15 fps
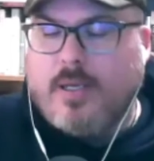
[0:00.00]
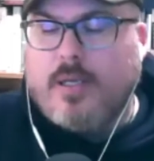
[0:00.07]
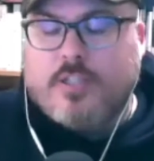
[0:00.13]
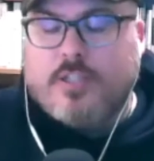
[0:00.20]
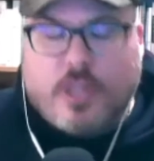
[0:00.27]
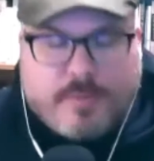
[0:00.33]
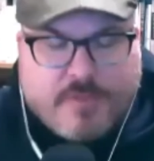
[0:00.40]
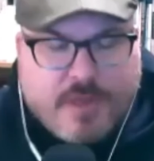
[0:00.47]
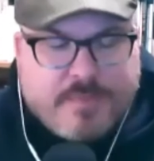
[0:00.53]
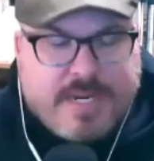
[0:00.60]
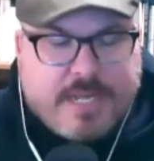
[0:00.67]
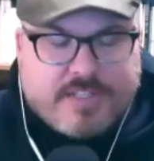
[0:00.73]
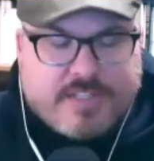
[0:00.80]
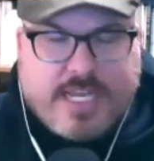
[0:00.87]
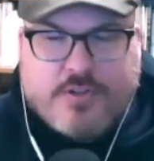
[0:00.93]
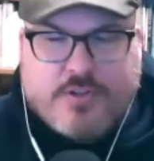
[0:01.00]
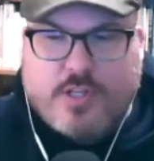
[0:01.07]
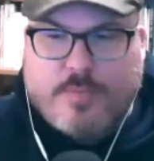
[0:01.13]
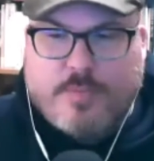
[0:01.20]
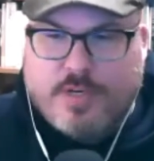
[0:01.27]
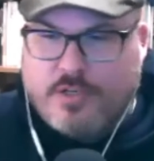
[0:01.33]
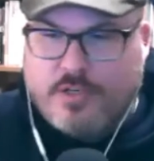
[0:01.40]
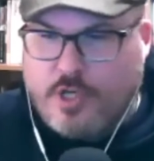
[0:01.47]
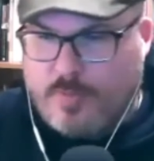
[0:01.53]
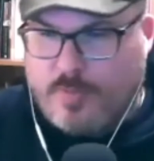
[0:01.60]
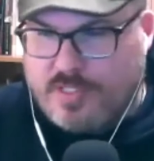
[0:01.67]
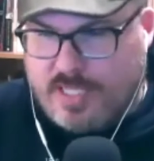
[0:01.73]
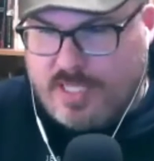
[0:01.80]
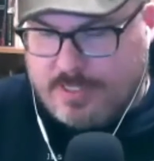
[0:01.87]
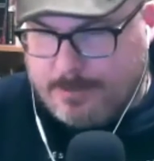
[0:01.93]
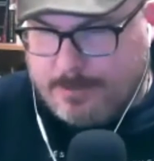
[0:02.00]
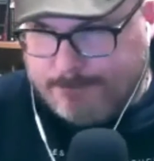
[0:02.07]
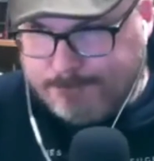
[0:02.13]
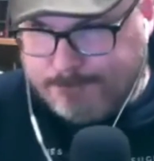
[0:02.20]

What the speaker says: So the thumbnail sketch of the book of Job is this.